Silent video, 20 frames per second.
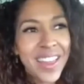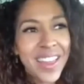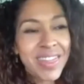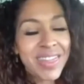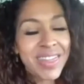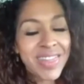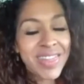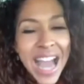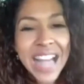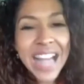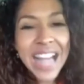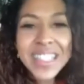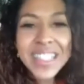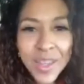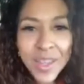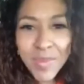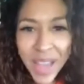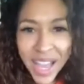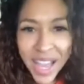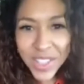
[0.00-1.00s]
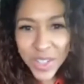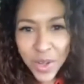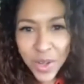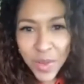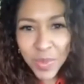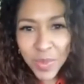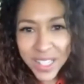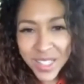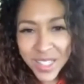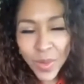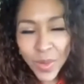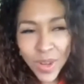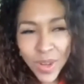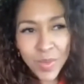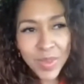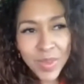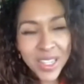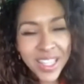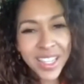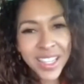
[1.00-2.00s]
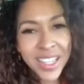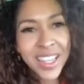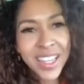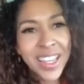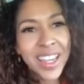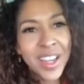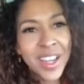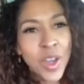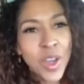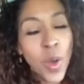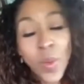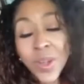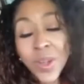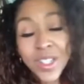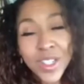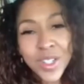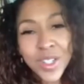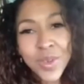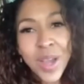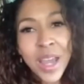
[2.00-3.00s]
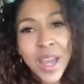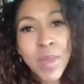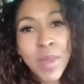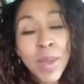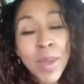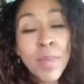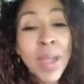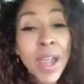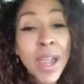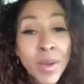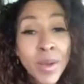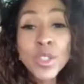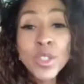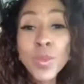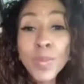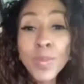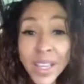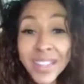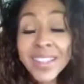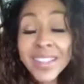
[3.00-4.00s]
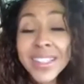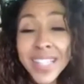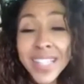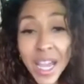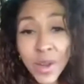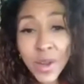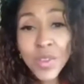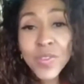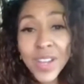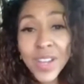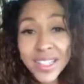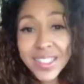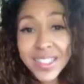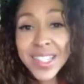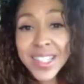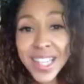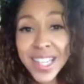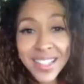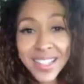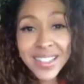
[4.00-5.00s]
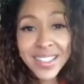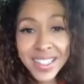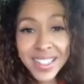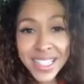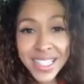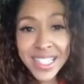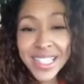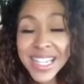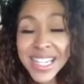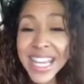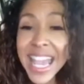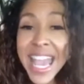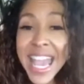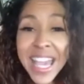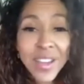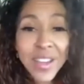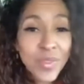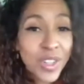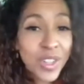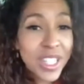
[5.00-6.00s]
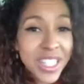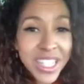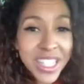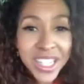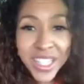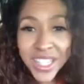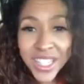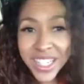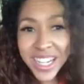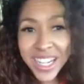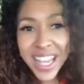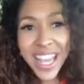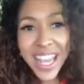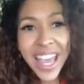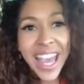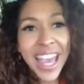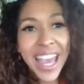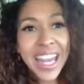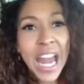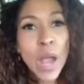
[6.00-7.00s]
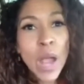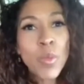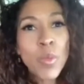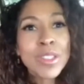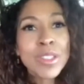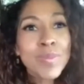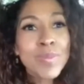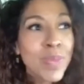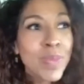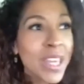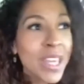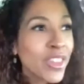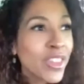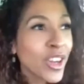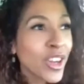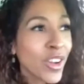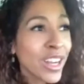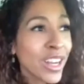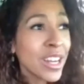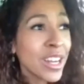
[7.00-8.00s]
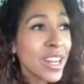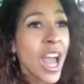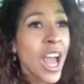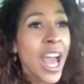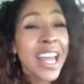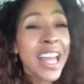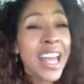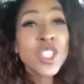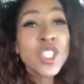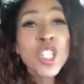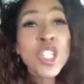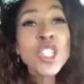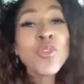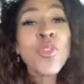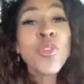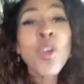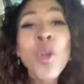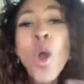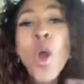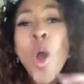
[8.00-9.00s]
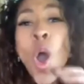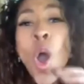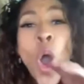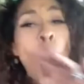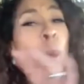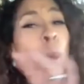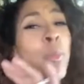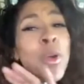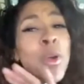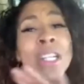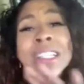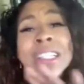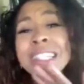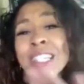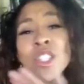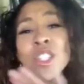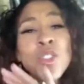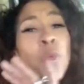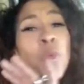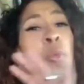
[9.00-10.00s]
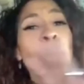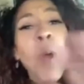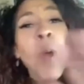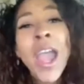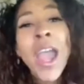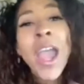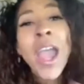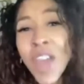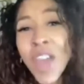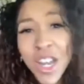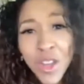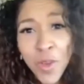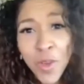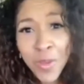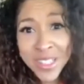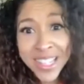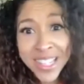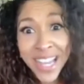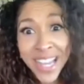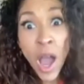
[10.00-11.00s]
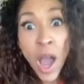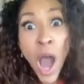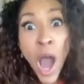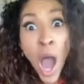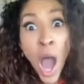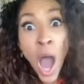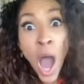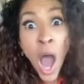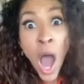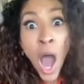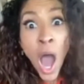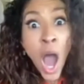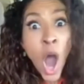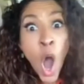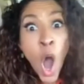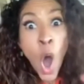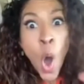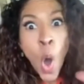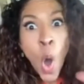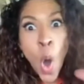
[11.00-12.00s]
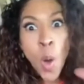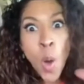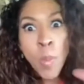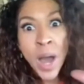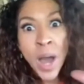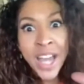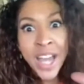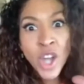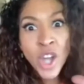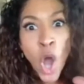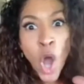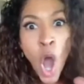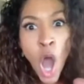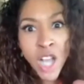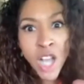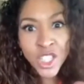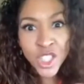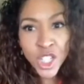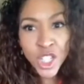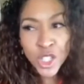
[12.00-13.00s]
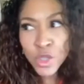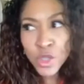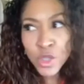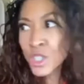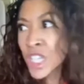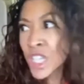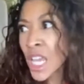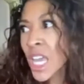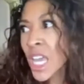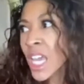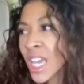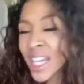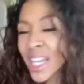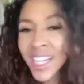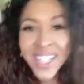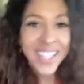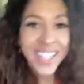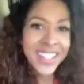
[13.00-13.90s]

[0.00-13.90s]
that's the magical place I want to be going to. And my parents would make the sacrifice to take us to Disney every year. And I would be there. And and just for a princess to wave at you was like, oh my gosh, did you